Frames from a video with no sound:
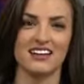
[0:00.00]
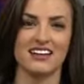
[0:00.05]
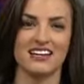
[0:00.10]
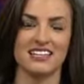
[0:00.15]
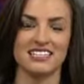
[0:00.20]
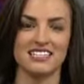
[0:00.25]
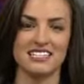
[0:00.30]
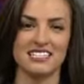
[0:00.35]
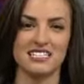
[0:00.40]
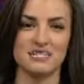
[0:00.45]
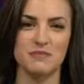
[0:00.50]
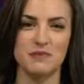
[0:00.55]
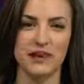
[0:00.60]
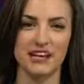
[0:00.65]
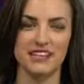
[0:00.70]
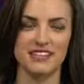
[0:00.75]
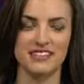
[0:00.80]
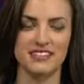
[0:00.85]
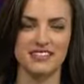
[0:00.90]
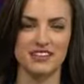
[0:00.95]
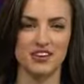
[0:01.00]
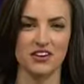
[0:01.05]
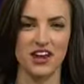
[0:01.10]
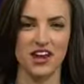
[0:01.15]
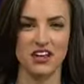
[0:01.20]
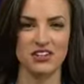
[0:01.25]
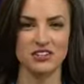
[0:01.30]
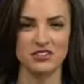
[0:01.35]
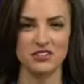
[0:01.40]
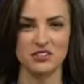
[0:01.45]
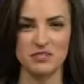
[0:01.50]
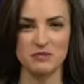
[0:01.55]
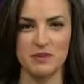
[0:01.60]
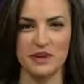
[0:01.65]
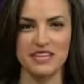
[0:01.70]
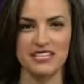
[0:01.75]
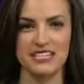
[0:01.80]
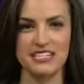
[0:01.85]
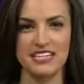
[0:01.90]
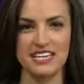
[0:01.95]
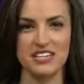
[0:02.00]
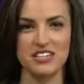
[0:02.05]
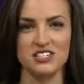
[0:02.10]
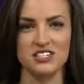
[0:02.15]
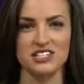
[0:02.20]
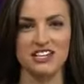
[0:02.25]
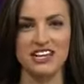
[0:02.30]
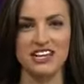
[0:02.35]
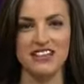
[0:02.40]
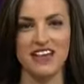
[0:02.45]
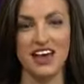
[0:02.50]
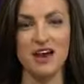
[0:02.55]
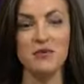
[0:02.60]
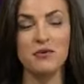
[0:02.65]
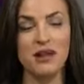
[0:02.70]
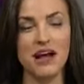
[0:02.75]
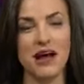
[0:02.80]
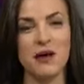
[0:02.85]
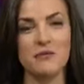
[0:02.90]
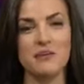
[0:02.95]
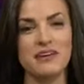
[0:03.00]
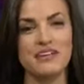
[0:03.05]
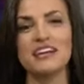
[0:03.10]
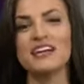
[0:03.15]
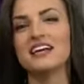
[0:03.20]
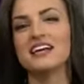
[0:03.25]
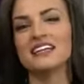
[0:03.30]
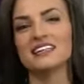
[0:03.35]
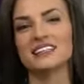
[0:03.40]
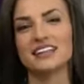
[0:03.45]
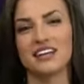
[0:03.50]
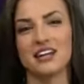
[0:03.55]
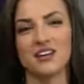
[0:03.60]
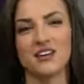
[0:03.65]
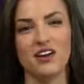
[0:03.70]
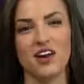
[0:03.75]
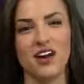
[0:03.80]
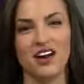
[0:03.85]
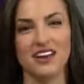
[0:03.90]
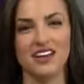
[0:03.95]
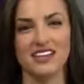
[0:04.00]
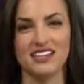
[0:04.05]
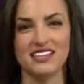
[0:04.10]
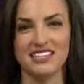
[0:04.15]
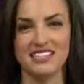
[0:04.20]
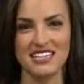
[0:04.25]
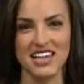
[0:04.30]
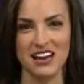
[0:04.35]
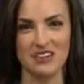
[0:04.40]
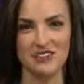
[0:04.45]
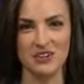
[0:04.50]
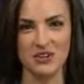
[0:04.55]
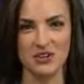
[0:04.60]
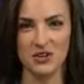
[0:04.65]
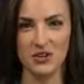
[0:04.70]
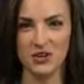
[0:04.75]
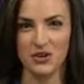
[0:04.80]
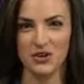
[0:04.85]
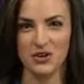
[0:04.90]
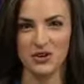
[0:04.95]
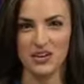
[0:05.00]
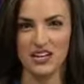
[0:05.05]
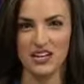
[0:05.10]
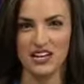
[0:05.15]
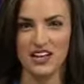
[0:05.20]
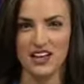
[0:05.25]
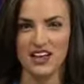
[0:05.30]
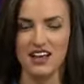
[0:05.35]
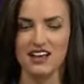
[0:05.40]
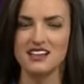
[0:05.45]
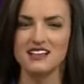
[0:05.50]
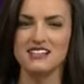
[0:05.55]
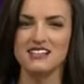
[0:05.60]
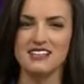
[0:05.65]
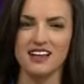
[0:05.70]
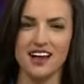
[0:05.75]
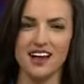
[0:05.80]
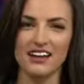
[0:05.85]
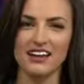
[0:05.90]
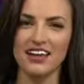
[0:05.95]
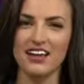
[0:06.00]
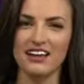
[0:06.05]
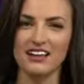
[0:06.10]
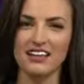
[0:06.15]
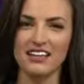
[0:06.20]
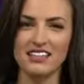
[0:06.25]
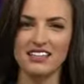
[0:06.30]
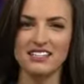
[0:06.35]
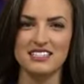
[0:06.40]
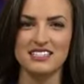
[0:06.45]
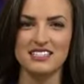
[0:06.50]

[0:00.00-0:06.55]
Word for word: into space in the International Space Station, and that will happen later on this afternoon. Scott Kelly is